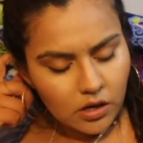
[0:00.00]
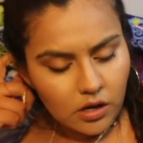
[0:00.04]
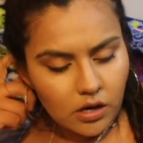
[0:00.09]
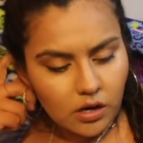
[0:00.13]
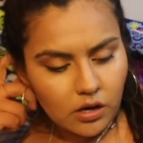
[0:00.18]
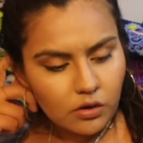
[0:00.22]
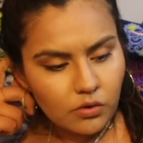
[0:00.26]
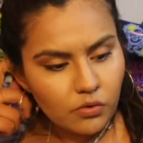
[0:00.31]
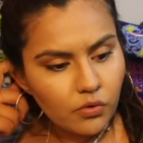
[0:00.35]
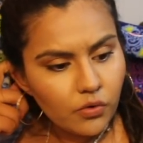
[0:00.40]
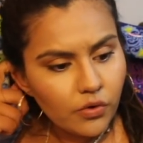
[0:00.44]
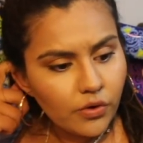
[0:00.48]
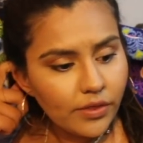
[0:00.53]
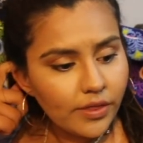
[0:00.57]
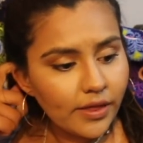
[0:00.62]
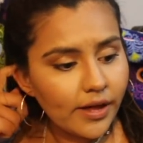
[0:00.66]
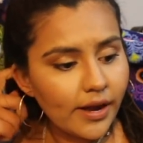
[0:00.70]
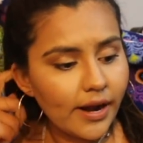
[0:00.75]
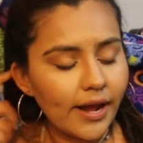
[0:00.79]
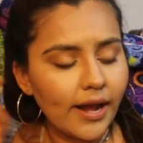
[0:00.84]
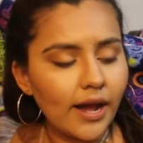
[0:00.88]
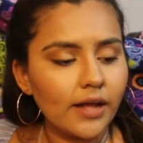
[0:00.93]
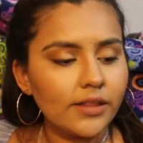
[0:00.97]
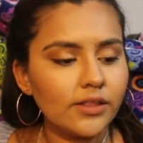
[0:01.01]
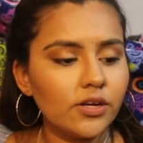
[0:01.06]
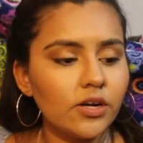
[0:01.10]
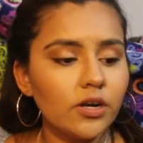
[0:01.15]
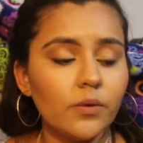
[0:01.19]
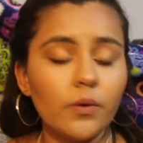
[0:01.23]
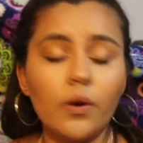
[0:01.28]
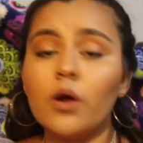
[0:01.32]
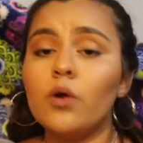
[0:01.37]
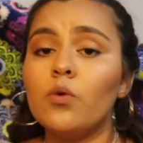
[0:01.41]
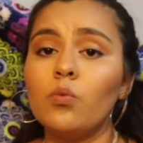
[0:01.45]
Oh, that I got there
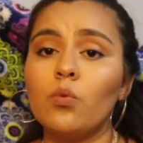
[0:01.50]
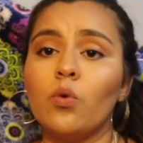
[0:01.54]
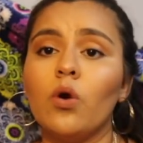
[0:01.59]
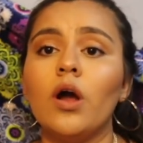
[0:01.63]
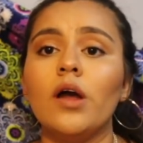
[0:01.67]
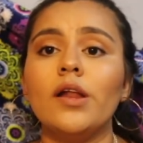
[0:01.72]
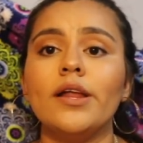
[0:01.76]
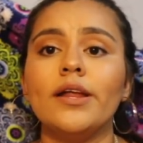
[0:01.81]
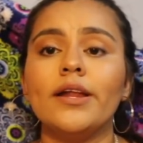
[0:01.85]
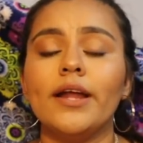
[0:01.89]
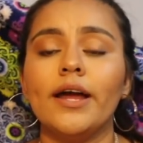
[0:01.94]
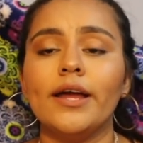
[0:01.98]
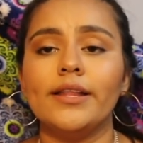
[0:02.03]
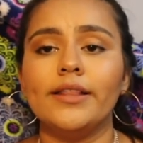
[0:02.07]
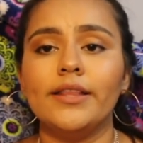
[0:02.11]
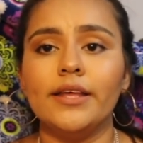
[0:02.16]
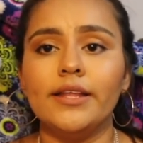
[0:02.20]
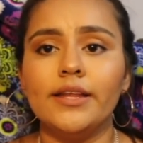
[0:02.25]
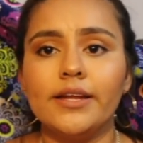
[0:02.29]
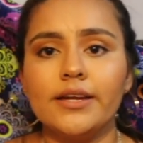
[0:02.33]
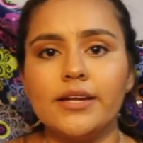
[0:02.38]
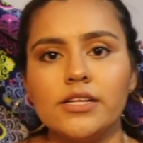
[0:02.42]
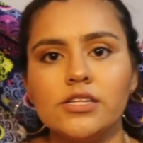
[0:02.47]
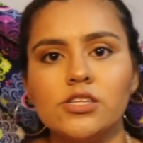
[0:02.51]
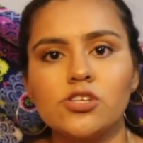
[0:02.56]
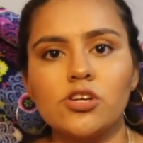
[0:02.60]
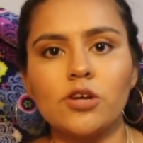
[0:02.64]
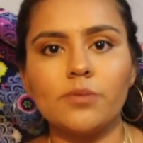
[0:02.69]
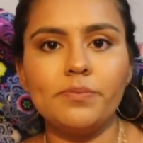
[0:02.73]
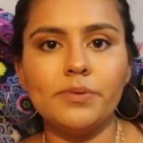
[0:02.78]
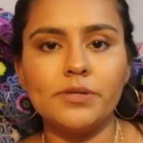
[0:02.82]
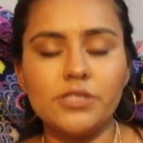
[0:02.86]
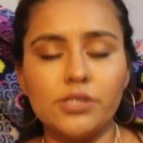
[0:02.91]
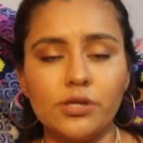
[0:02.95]
around 1, and they didn't
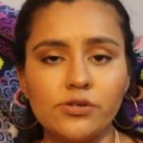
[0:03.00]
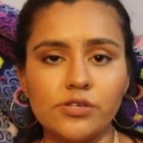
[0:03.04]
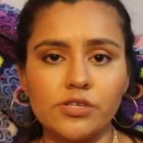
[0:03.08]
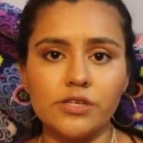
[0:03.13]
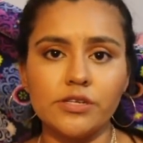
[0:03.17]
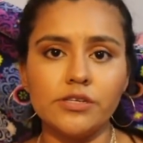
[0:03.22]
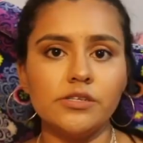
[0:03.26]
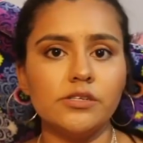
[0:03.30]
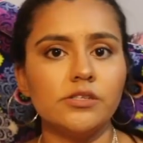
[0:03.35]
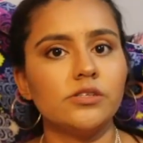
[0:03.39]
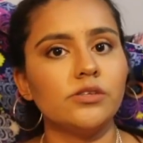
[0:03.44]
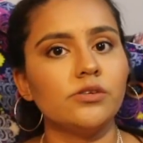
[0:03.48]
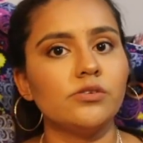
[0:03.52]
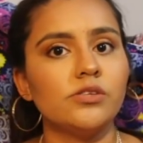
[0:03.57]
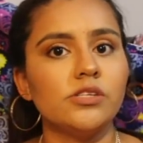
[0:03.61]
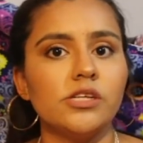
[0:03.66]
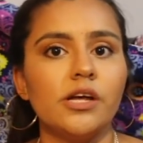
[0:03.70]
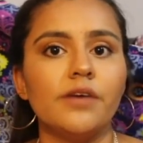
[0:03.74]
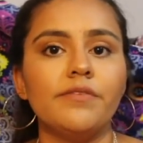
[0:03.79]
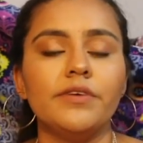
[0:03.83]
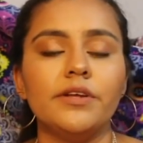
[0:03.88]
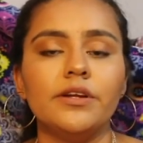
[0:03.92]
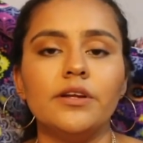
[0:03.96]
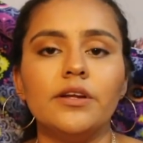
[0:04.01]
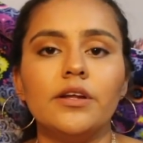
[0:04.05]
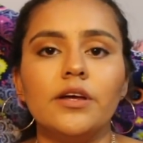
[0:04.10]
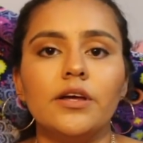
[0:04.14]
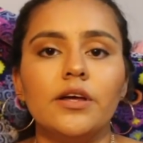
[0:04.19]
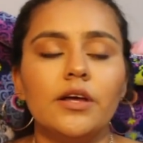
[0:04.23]
start Pitocin until 7.